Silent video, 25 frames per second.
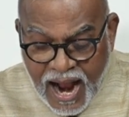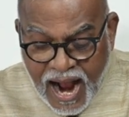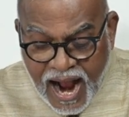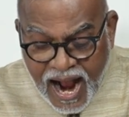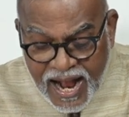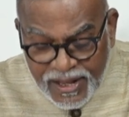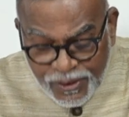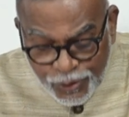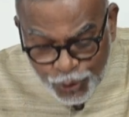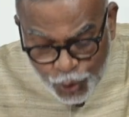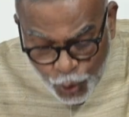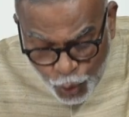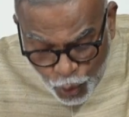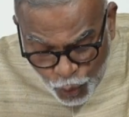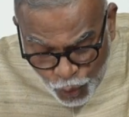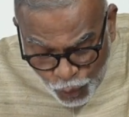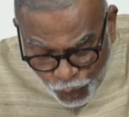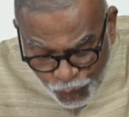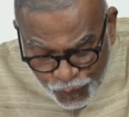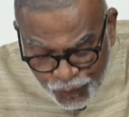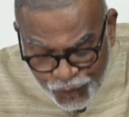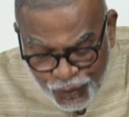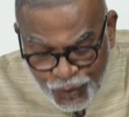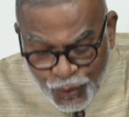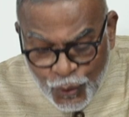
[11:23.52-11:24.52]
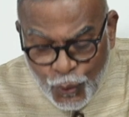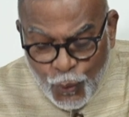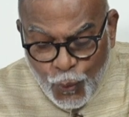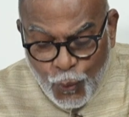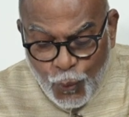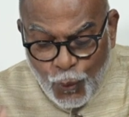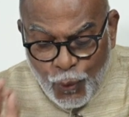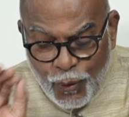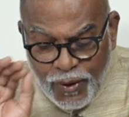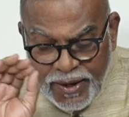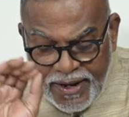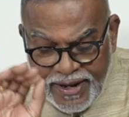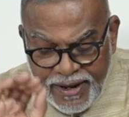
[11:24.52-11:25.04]
And those
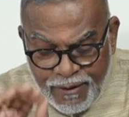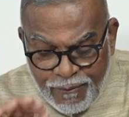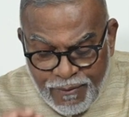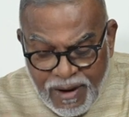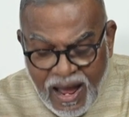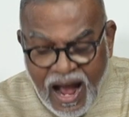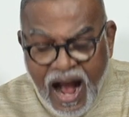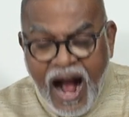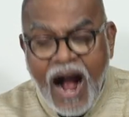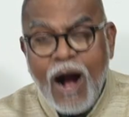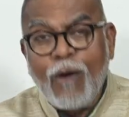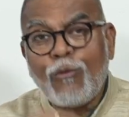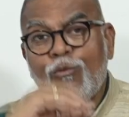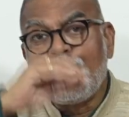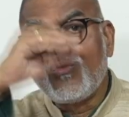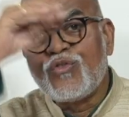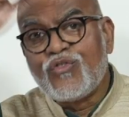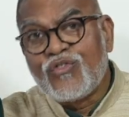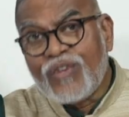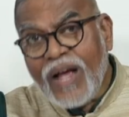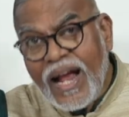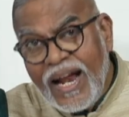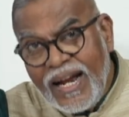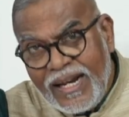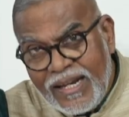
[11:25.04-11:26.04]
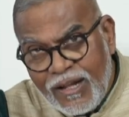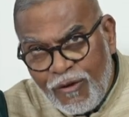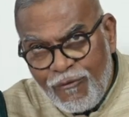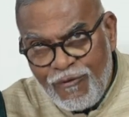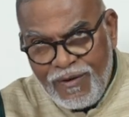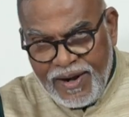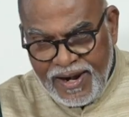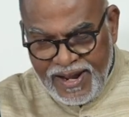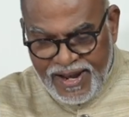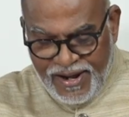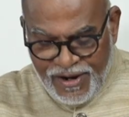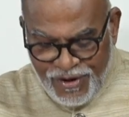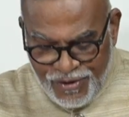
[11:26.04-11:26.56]
who lived outside the
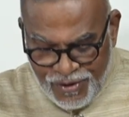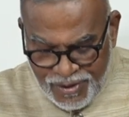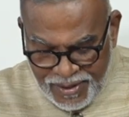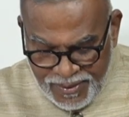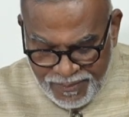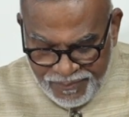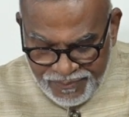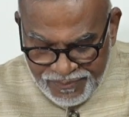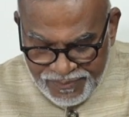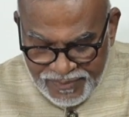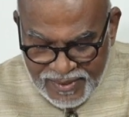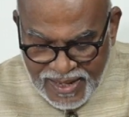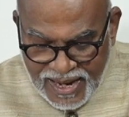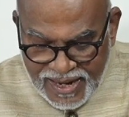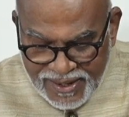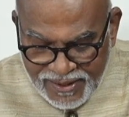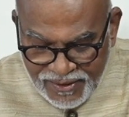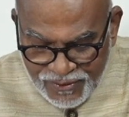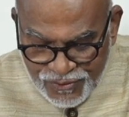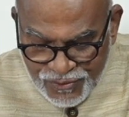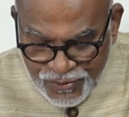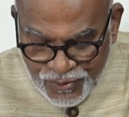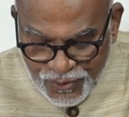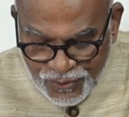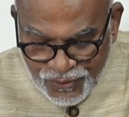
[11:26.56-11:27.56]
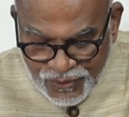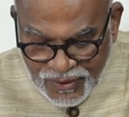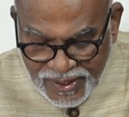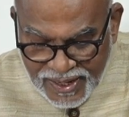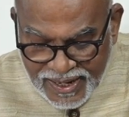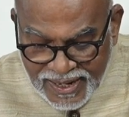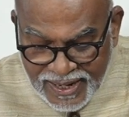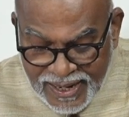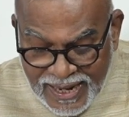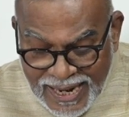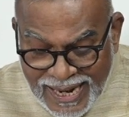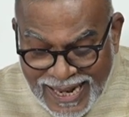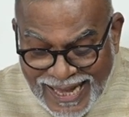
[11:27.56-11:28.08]
village, that is to
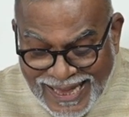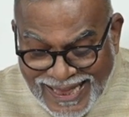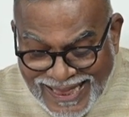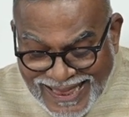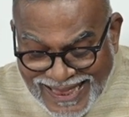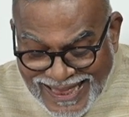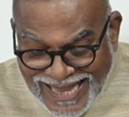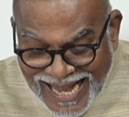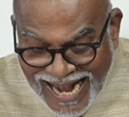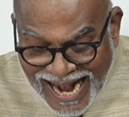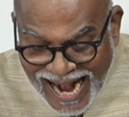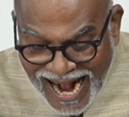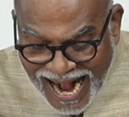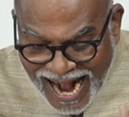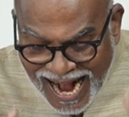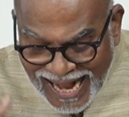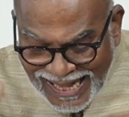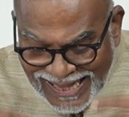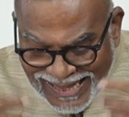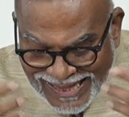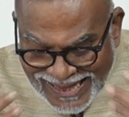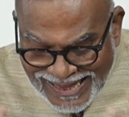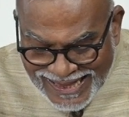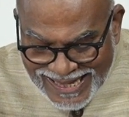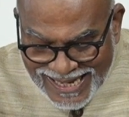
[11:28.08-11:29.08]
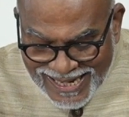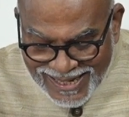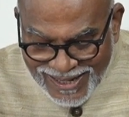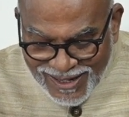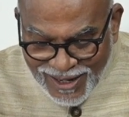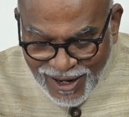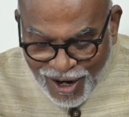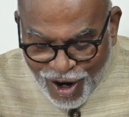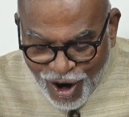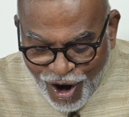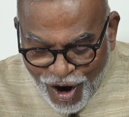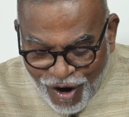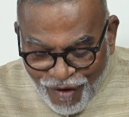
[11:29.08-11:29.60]
say, the
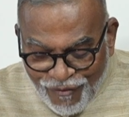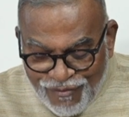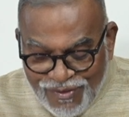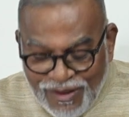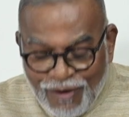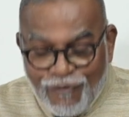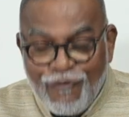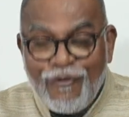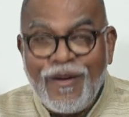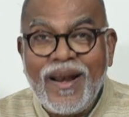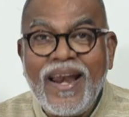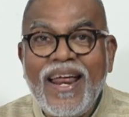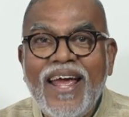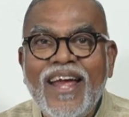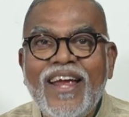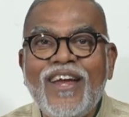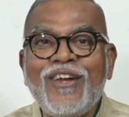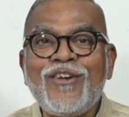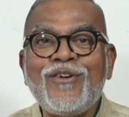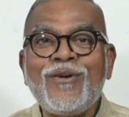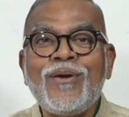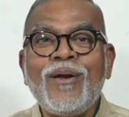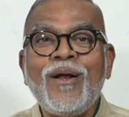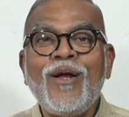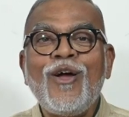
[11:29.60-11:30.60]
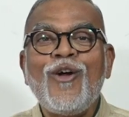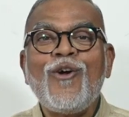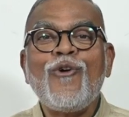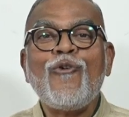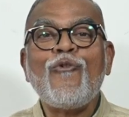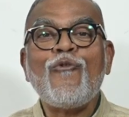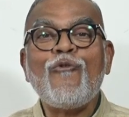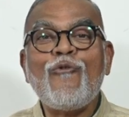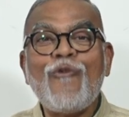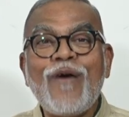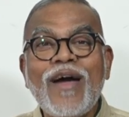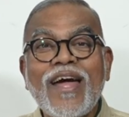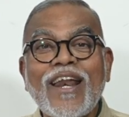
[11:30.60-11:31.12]
Antya of the village,
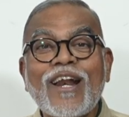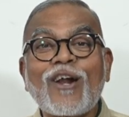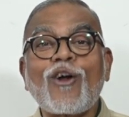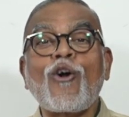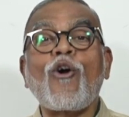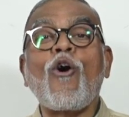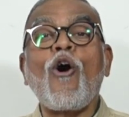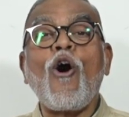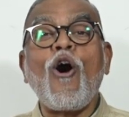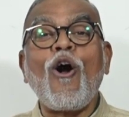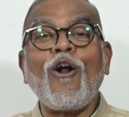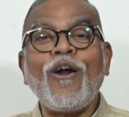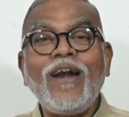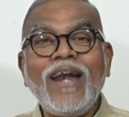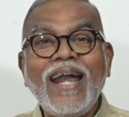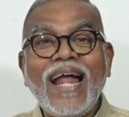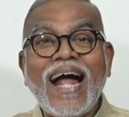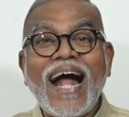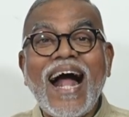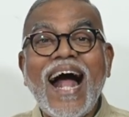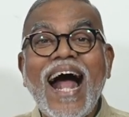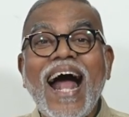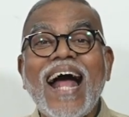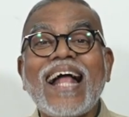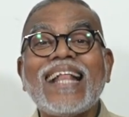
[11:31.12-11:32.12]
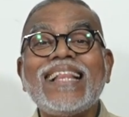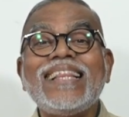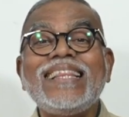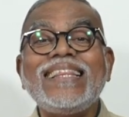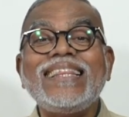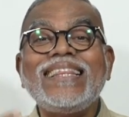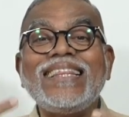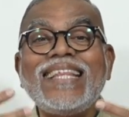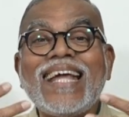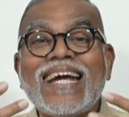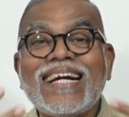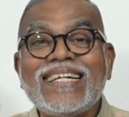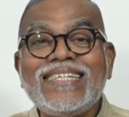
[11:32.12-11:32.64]
were called
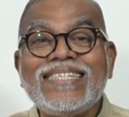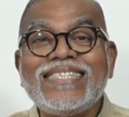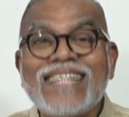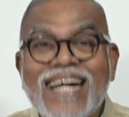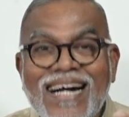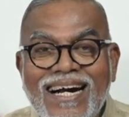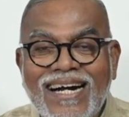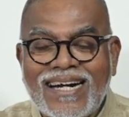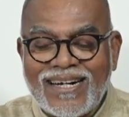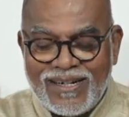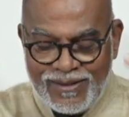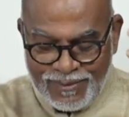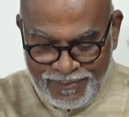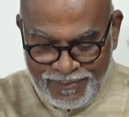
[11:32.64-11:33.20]
Antyaja.